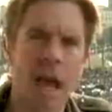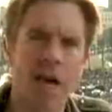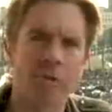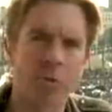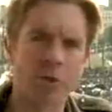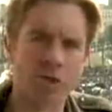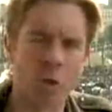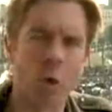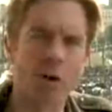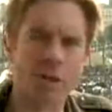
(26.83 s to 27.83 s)
have
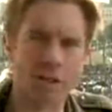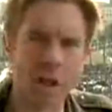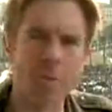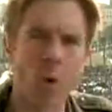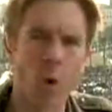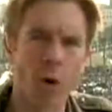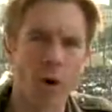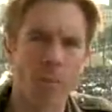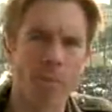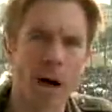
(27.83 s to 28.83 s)
restored some
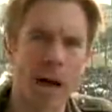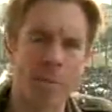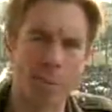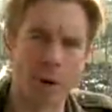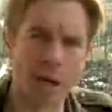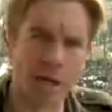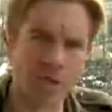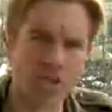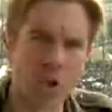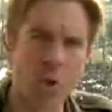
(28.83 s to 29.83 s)
order by bringing
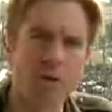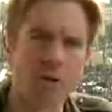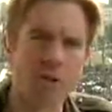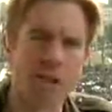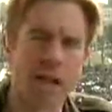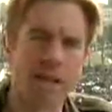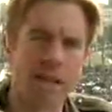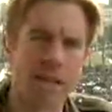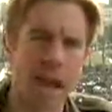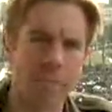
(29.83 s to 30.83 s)
in soldiers at
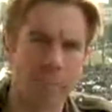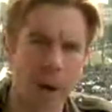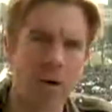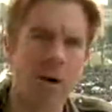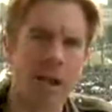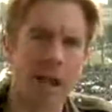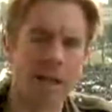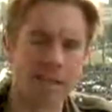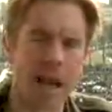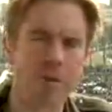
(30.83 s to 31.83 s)
the
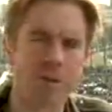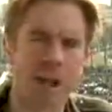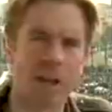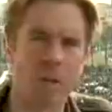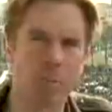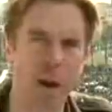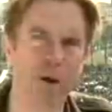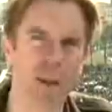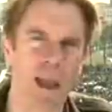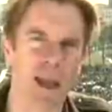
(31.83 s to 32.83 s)
barricades, outside the
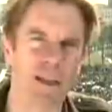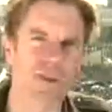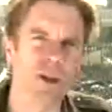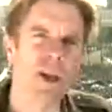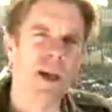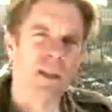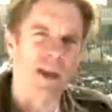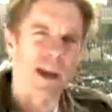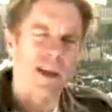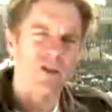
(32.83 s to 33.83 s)
barricades
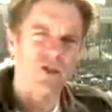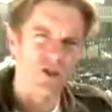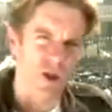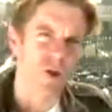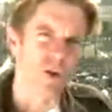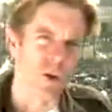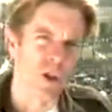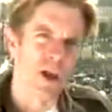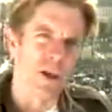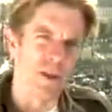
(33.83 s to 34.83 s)
that encircle
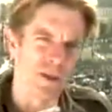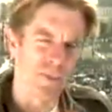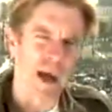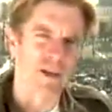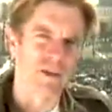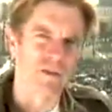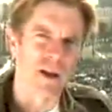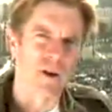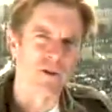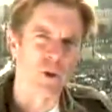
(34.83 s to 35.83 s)
this patch of
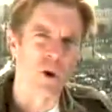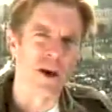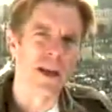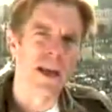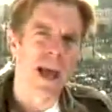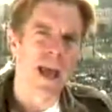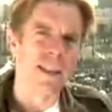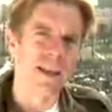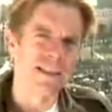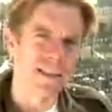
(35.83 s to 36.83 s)
territory,
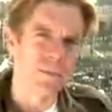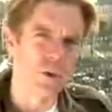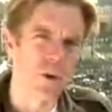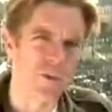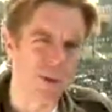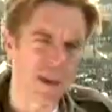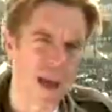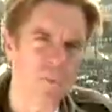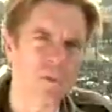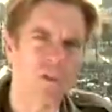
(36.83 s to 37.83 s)
and they seem to have
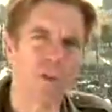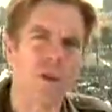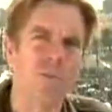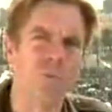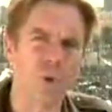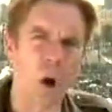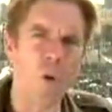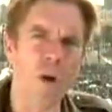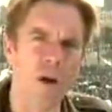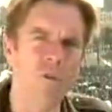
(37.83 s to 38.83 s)
kept the
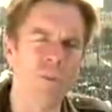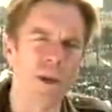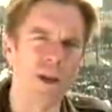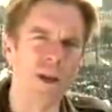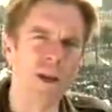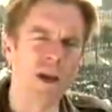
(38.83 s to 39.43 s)
pro-government